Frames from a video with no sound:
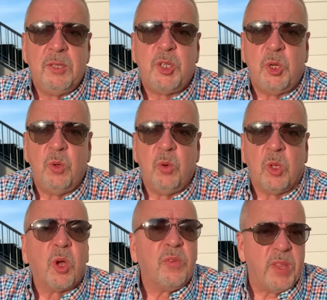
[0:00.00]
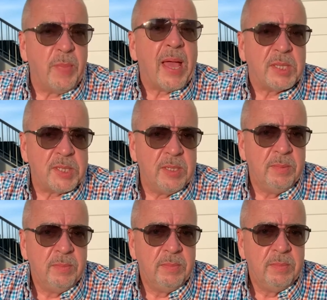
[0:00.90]
to look for the best
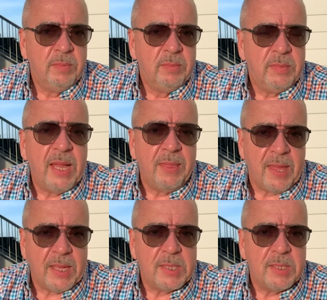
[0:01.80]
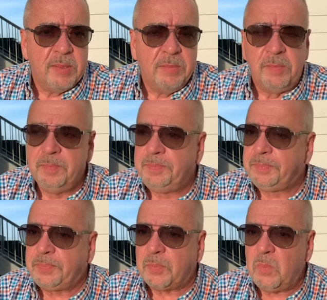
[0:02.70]
in things.
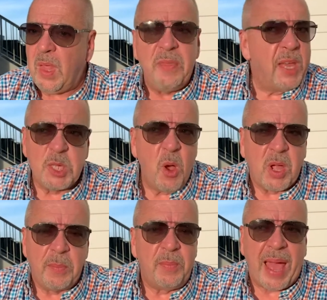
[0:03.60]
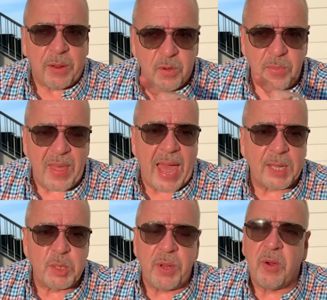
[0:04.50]
There's no coming back from that
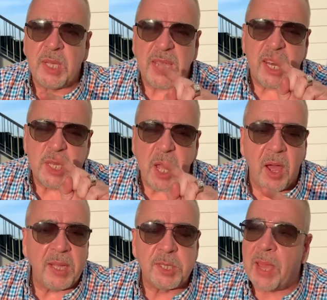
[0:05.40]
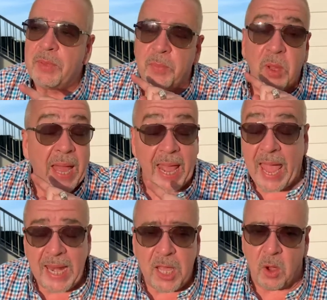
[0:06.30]
experience. It is unacceptable at
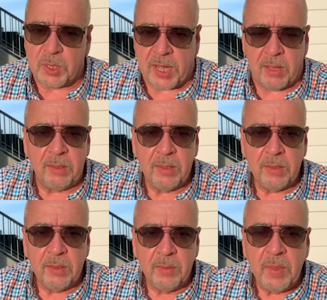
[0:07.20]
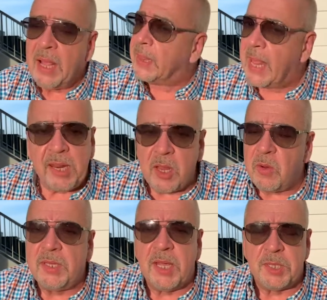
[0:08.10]
any hotel, let
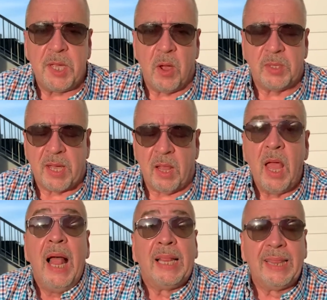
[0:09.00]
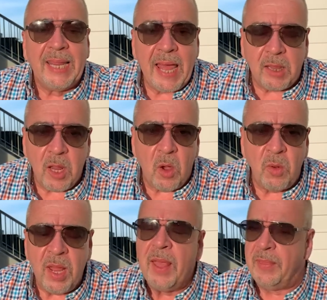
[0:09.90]
alone a Disney hotel, let
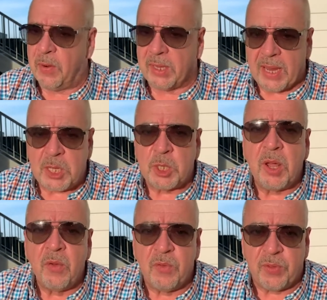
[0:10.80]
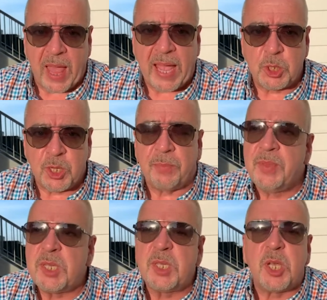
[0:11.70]
alone their alleged flagship.
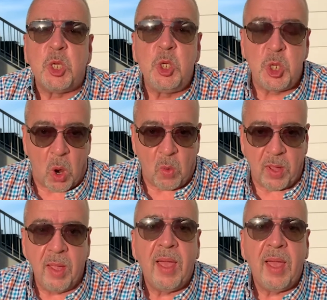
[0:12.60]
This is a joke